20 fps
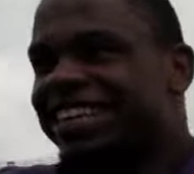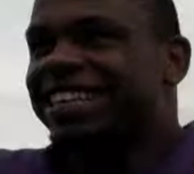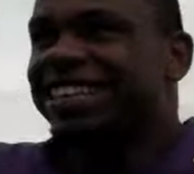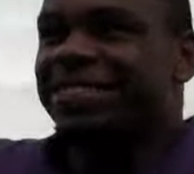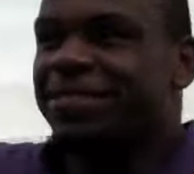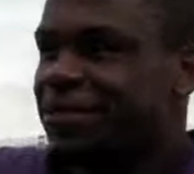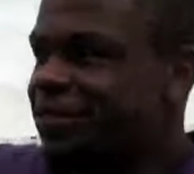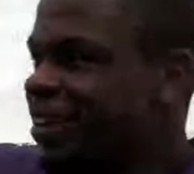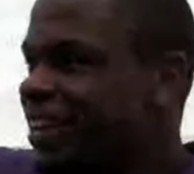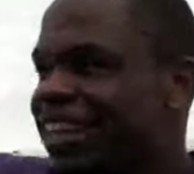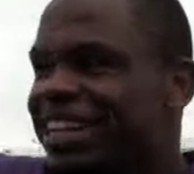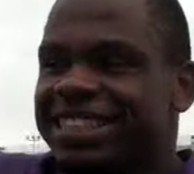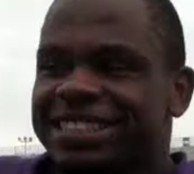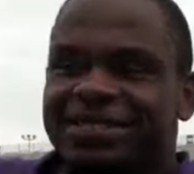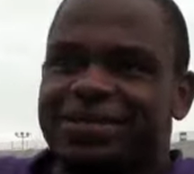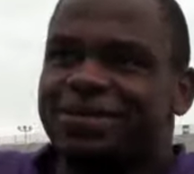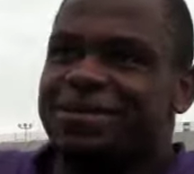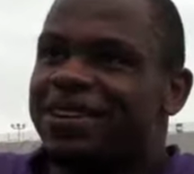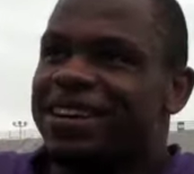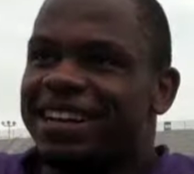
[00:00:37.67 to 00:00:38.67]
A freak.
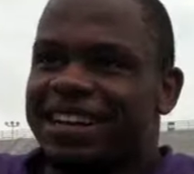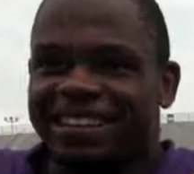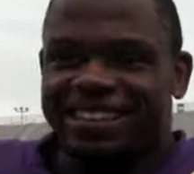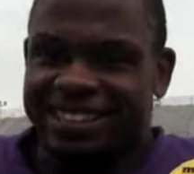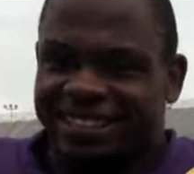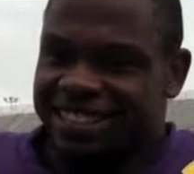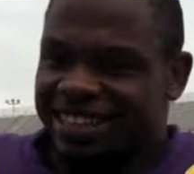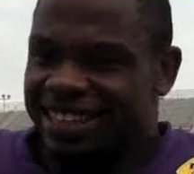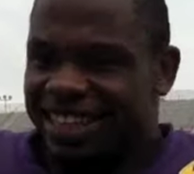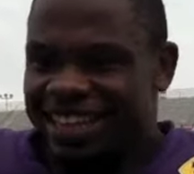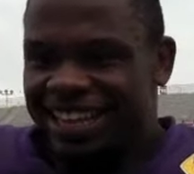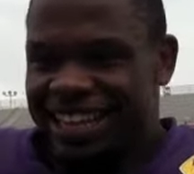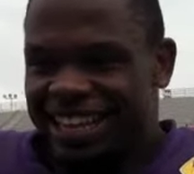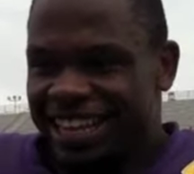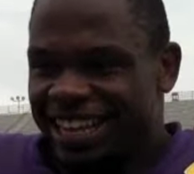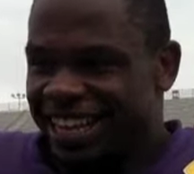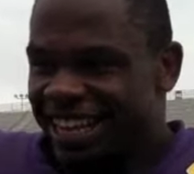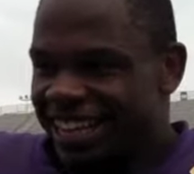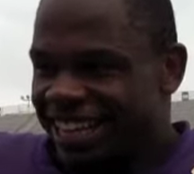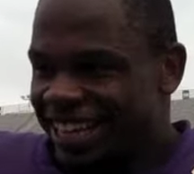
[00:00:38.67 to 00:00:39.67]
He's a
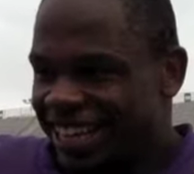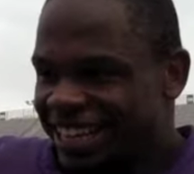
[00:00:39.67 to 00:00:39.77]
freak.